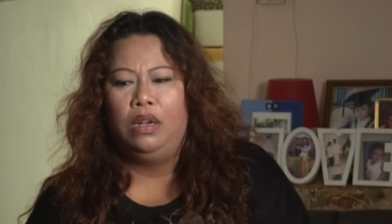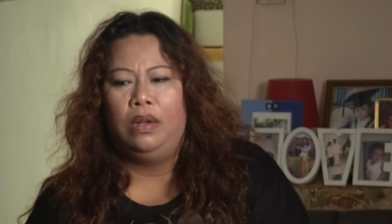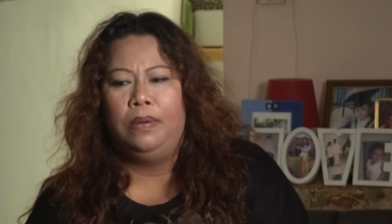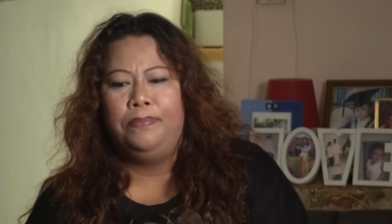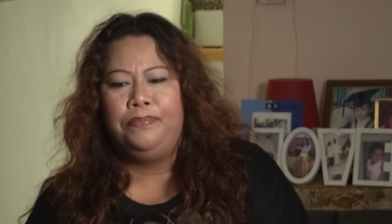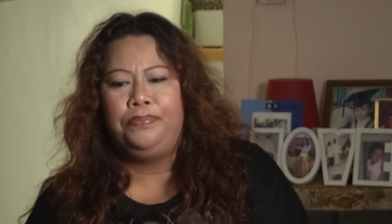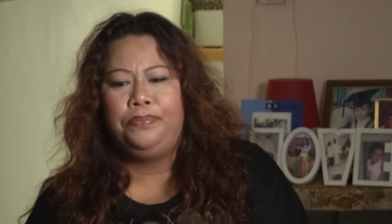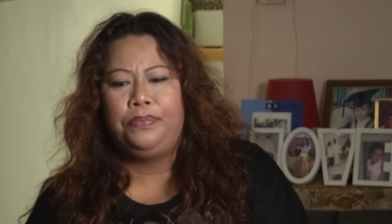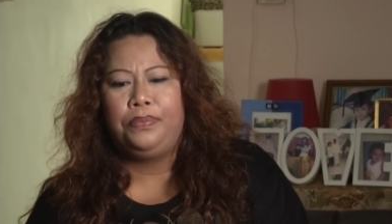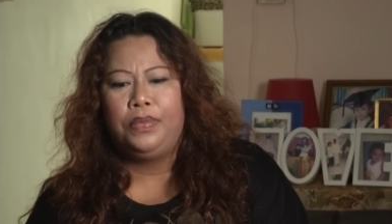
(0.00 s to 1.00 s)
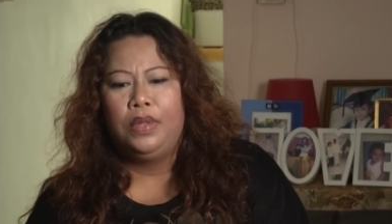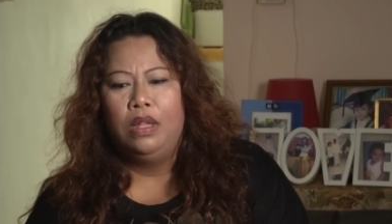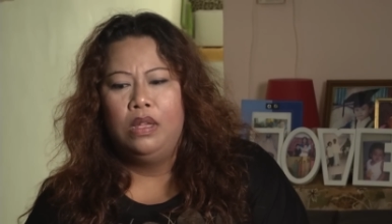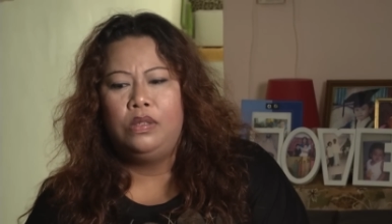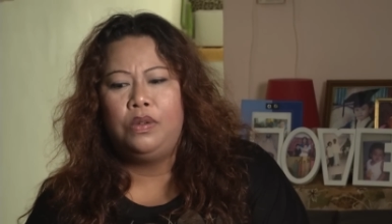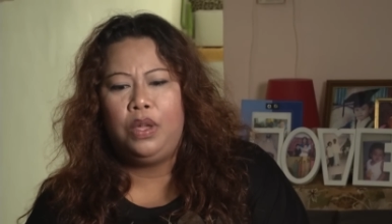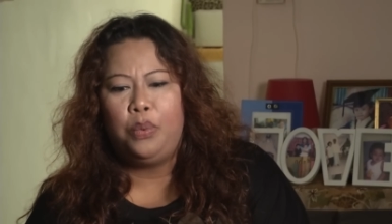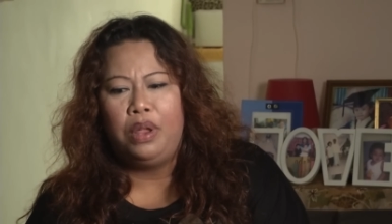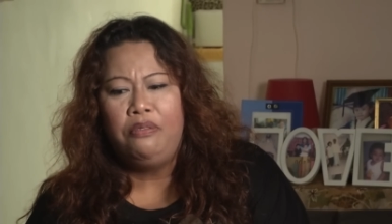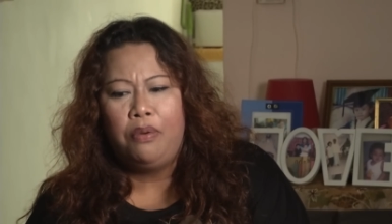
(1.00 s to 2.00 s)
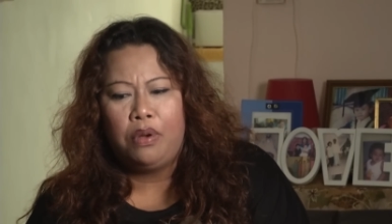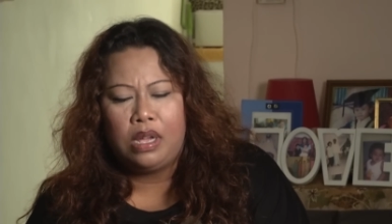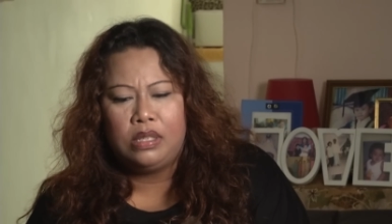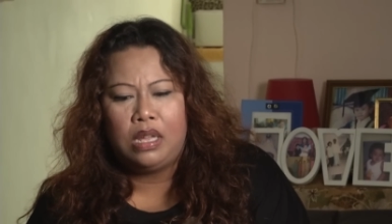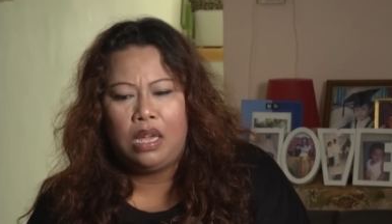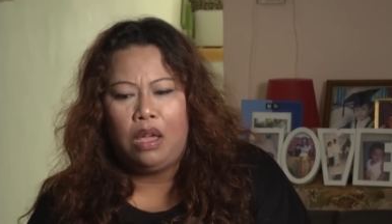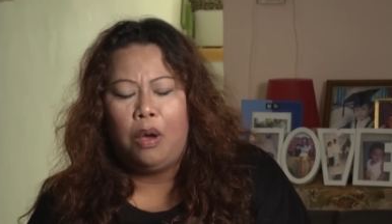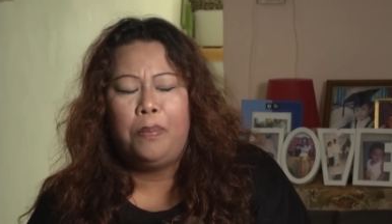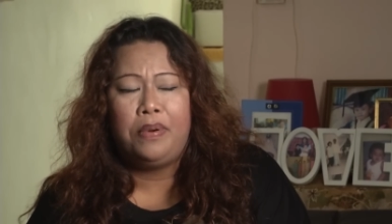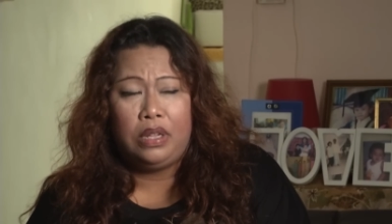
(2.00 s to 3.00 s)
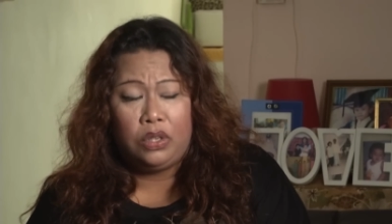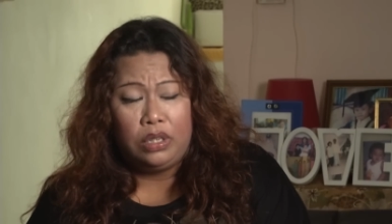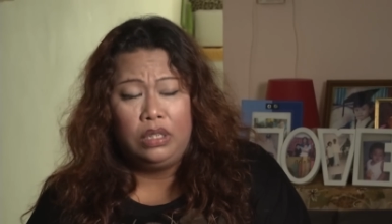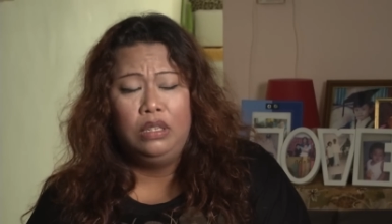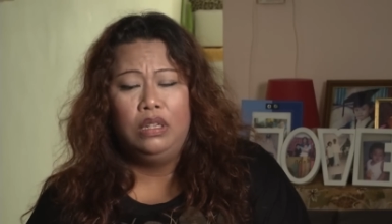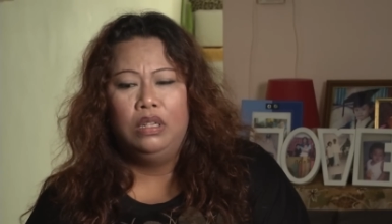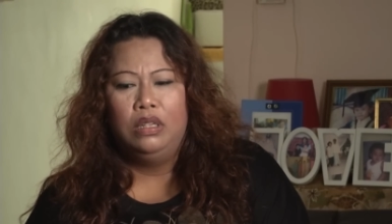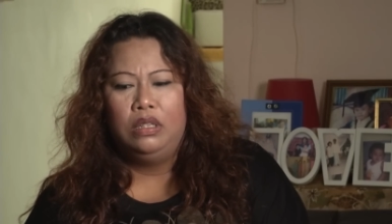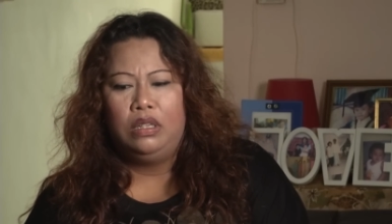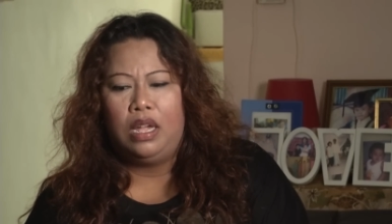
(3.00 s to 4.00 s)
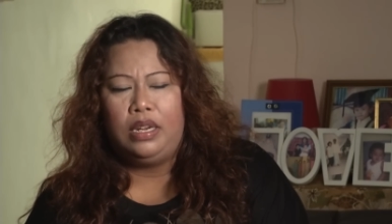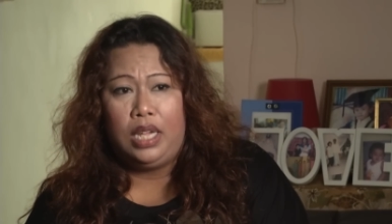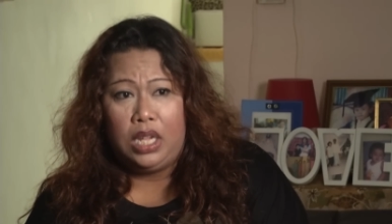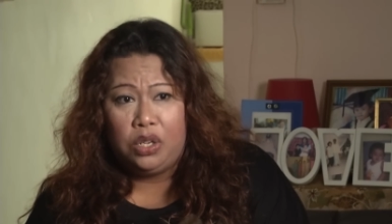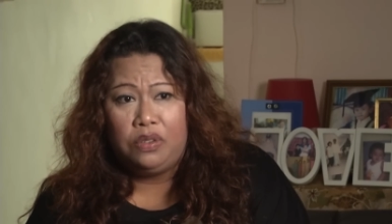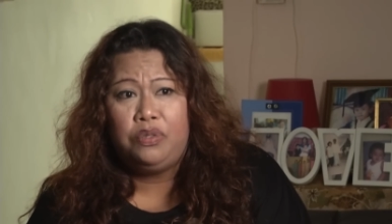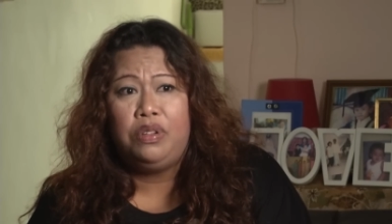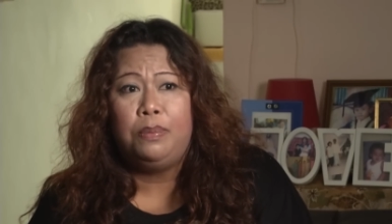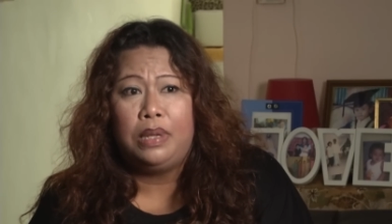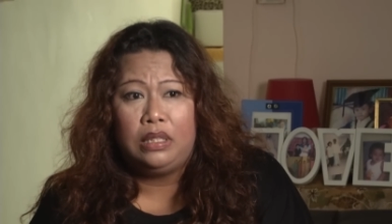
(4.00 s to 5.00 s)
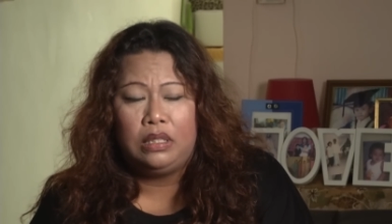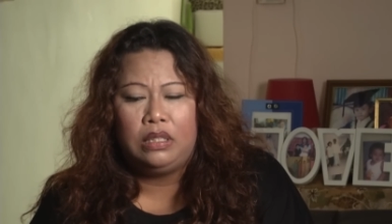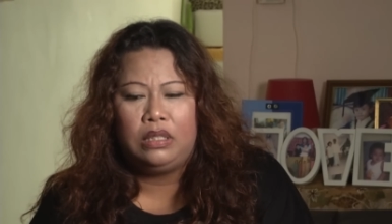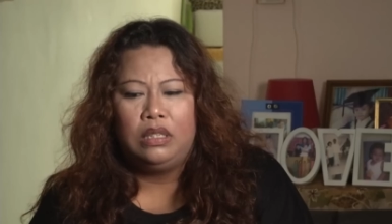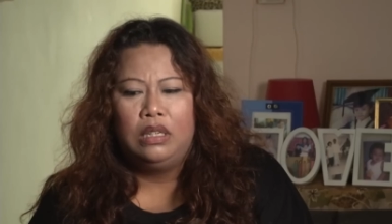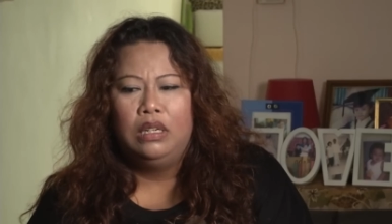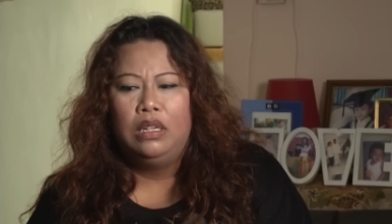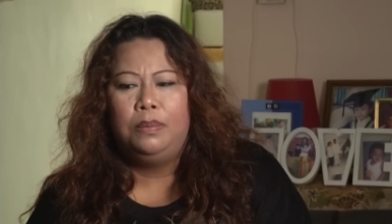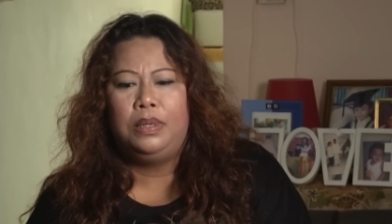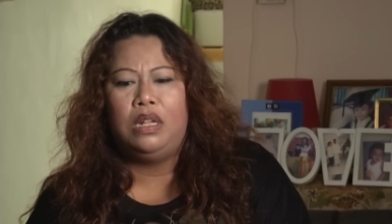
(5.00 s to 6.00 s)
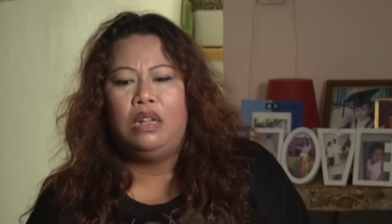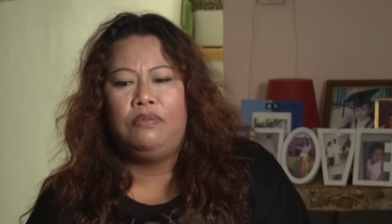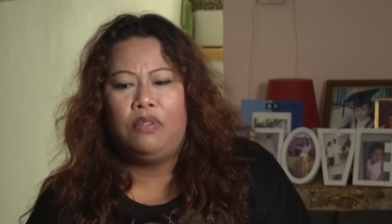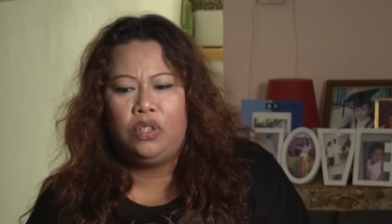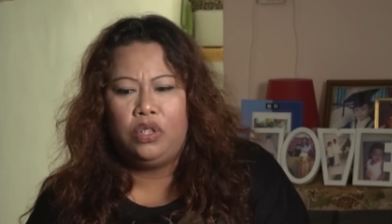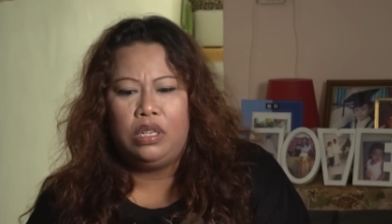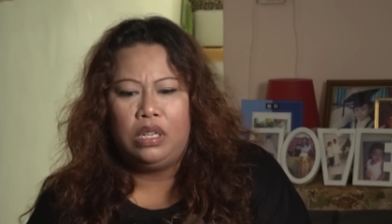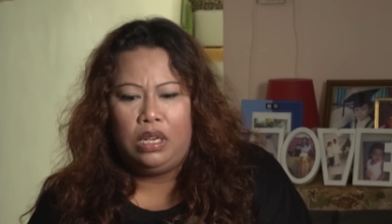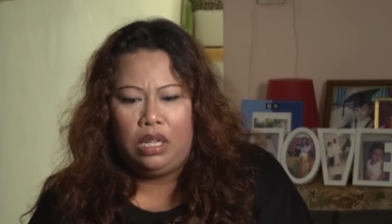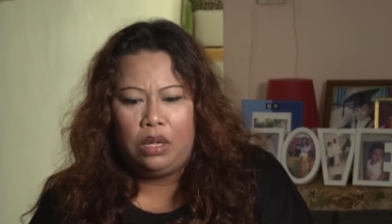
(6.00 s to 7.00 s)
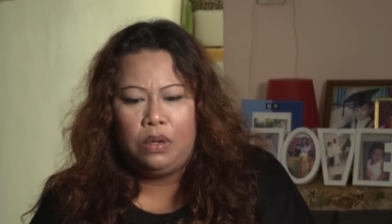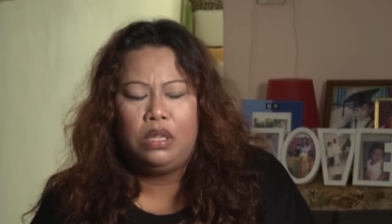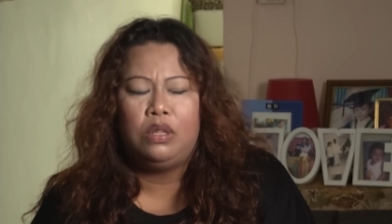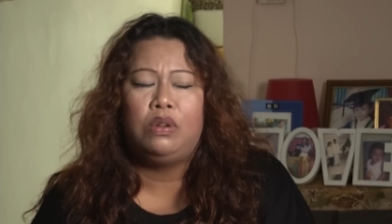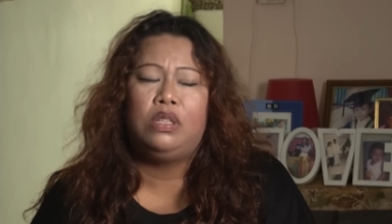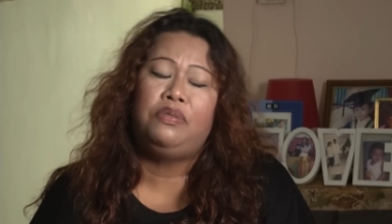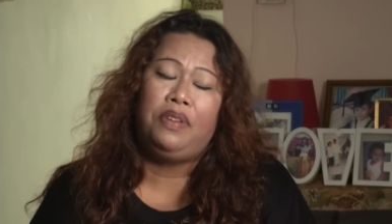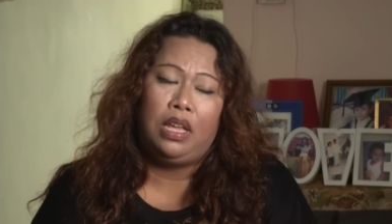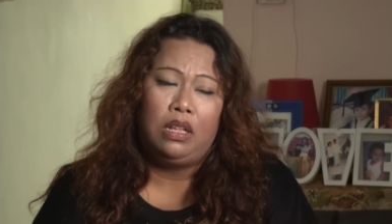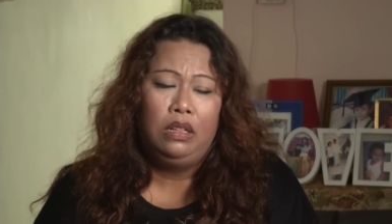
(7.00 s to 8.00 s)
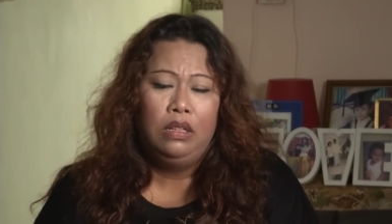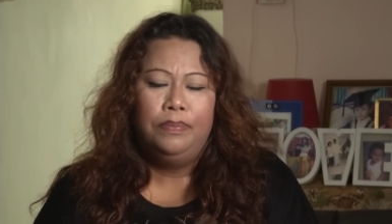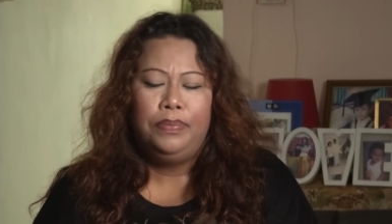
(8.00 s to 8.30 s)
Um, so he went for Kasai operation at the age of three months, but unfortunately it was failed.